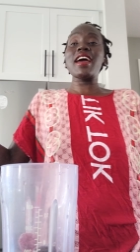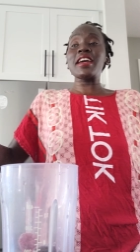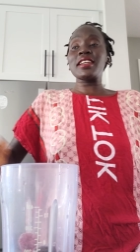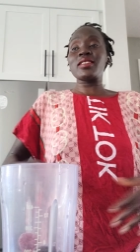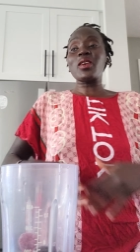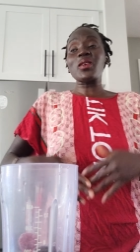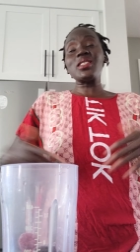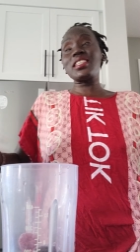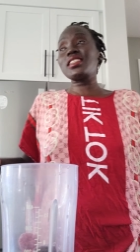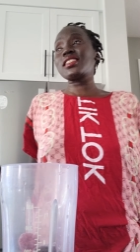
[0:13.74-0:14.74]
and
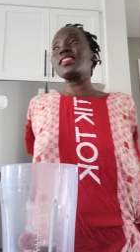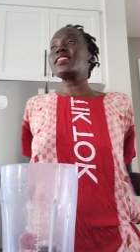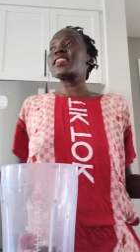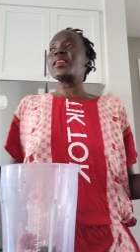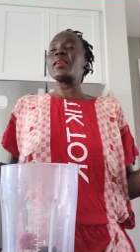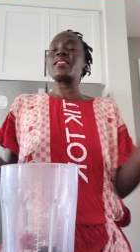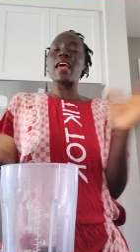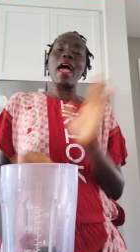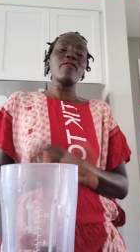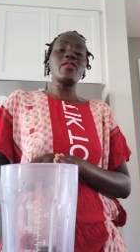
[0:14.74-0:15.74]
consistency, it's
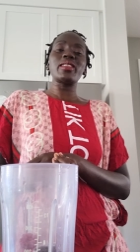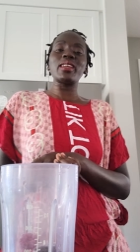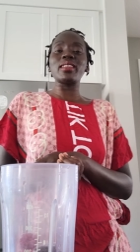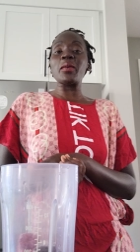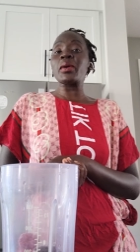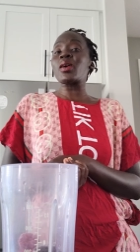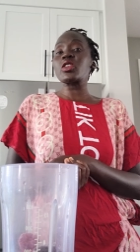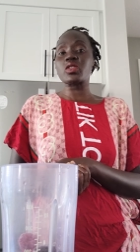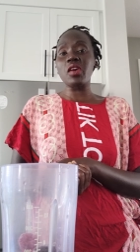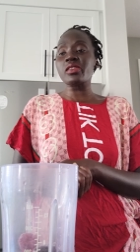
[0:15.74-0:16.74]
everything that we all
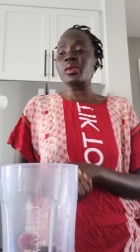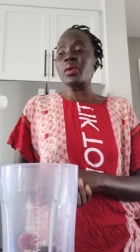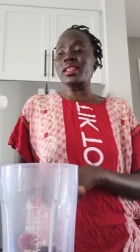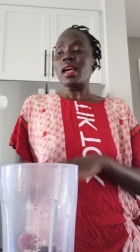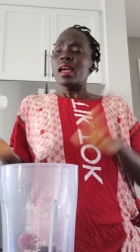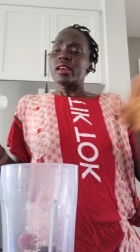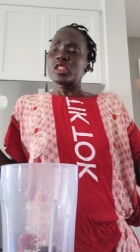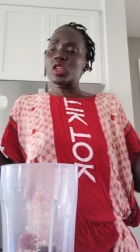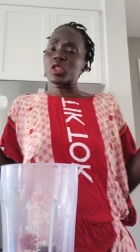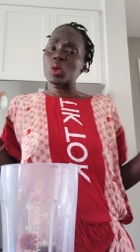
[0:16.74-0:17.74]
struggle with.
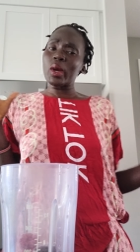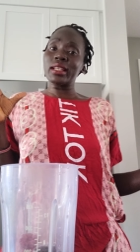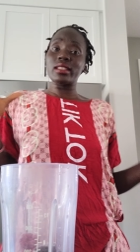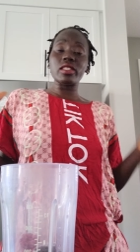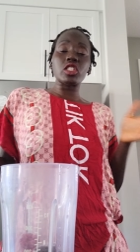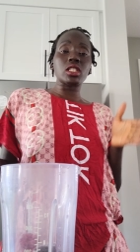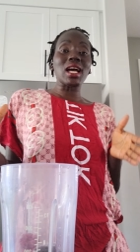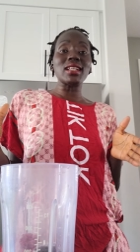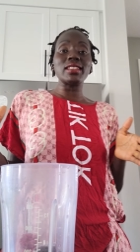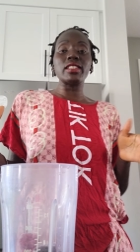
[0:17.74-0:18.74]
So doing these
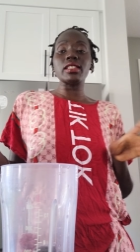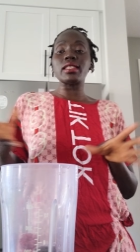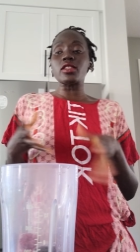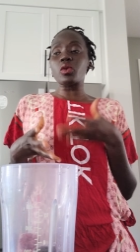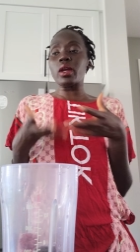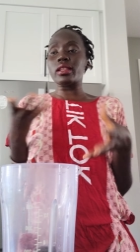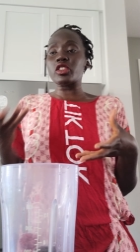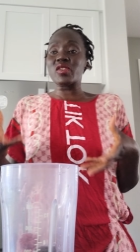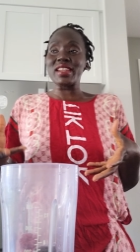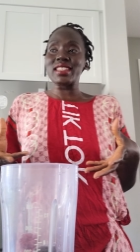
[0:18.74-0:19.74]
challenges and doing the
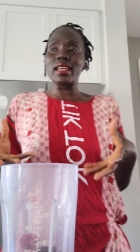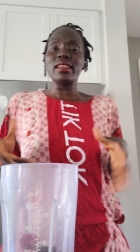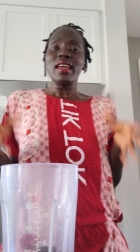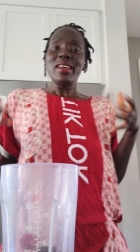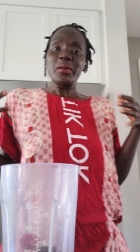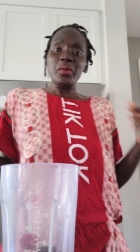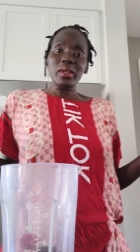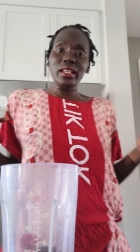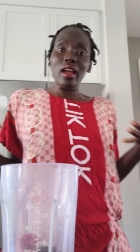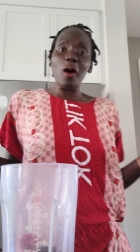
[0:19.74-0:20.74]
Shred10 it
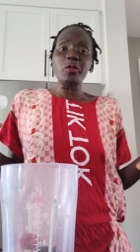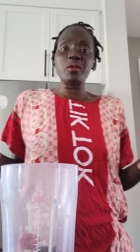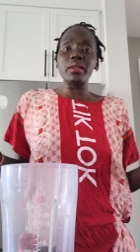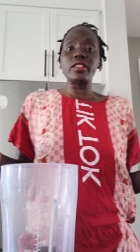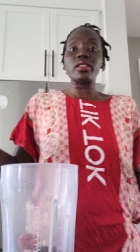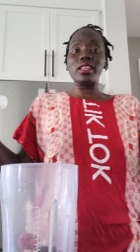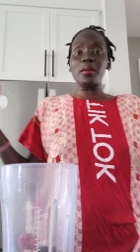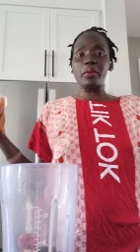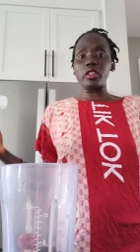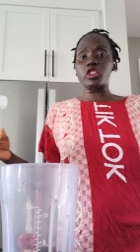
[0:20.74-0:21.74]
really helps me to
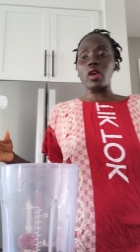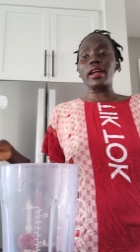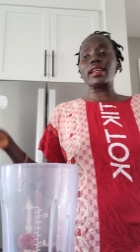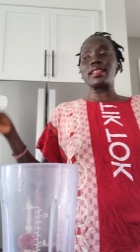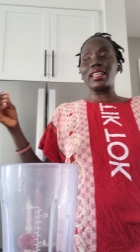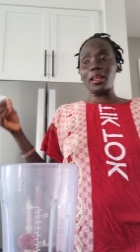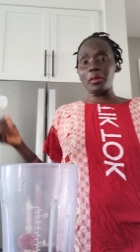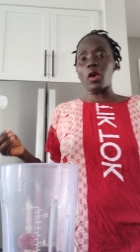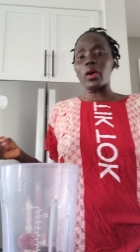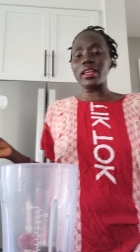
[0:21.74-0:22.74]
keep on track and
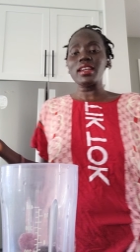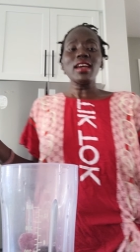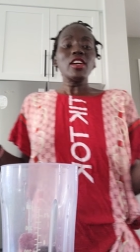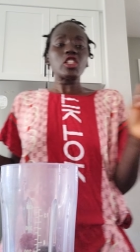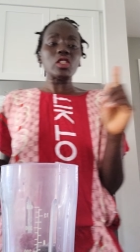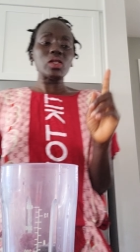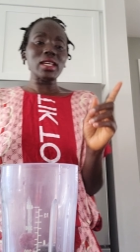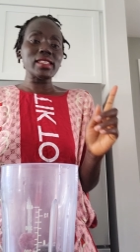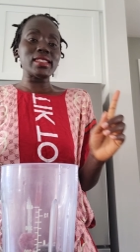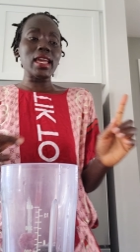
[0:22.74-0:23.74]
keep going. So
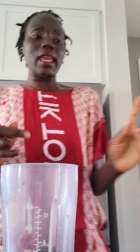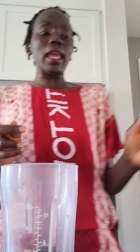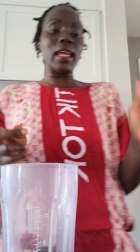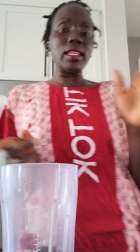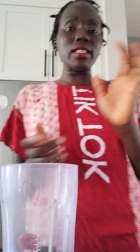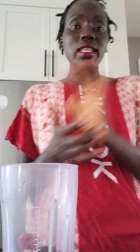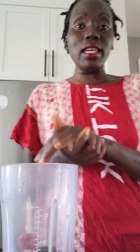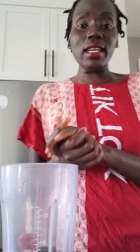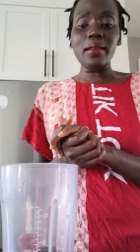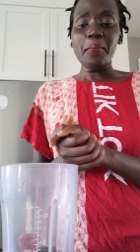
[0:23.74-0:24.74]
today's day
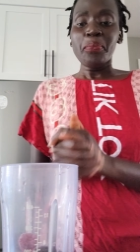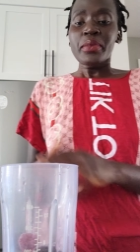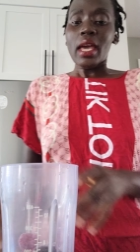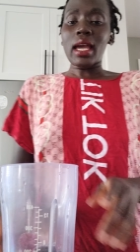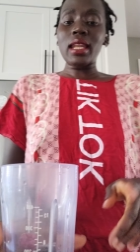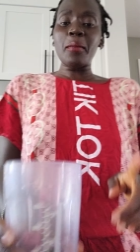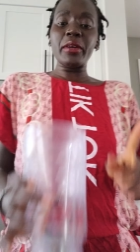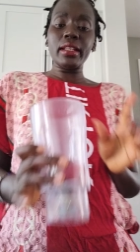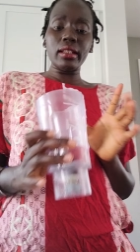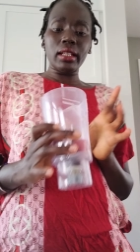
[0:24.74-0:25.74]
18 and I'm
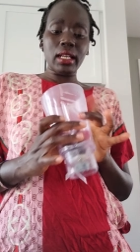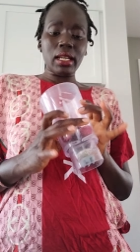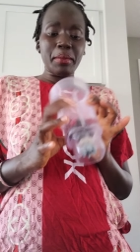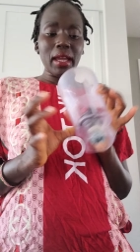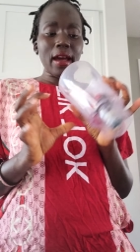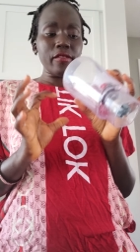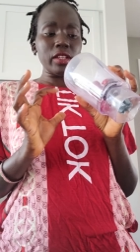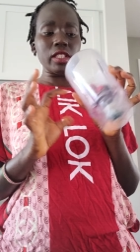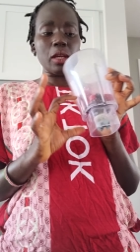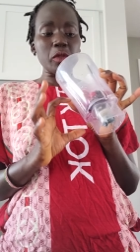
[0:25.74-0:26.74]
going to be
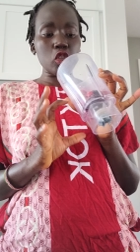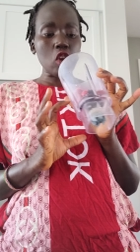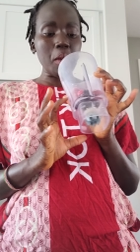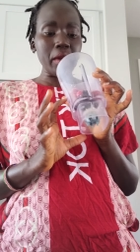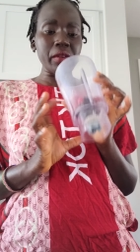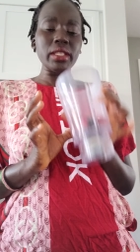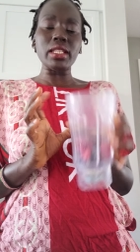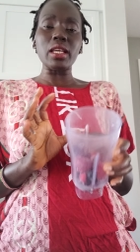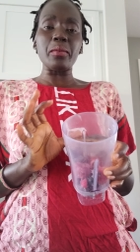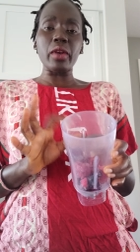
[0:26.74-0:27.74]
having some strawberries
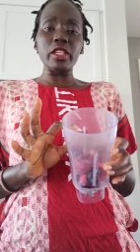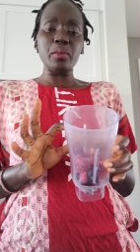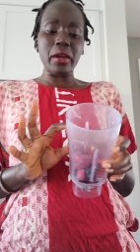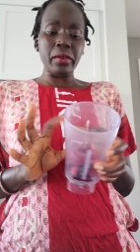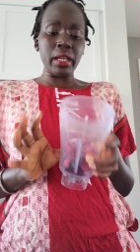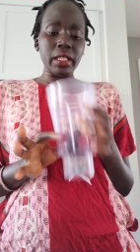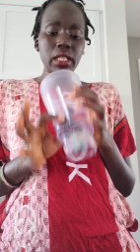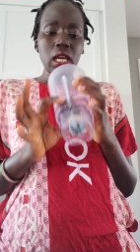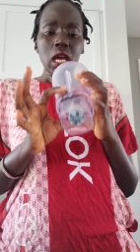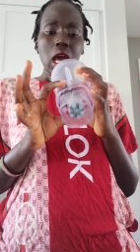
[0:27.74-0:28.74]
and some raspberries